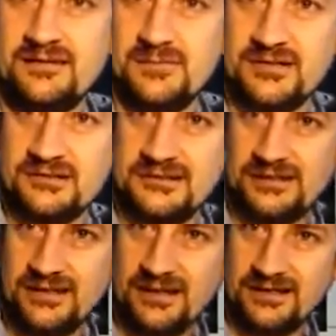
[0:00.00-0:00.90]
the
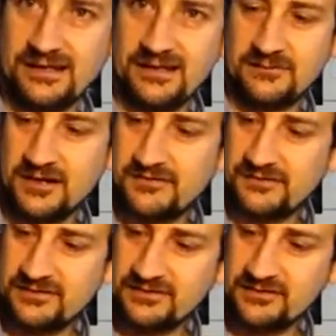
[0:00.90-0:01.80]
box and getting my
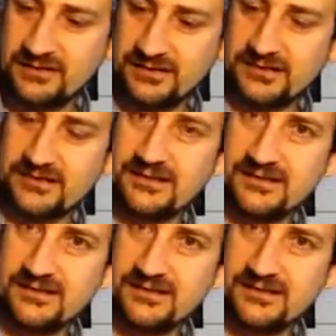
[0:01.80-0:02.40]
first look at it.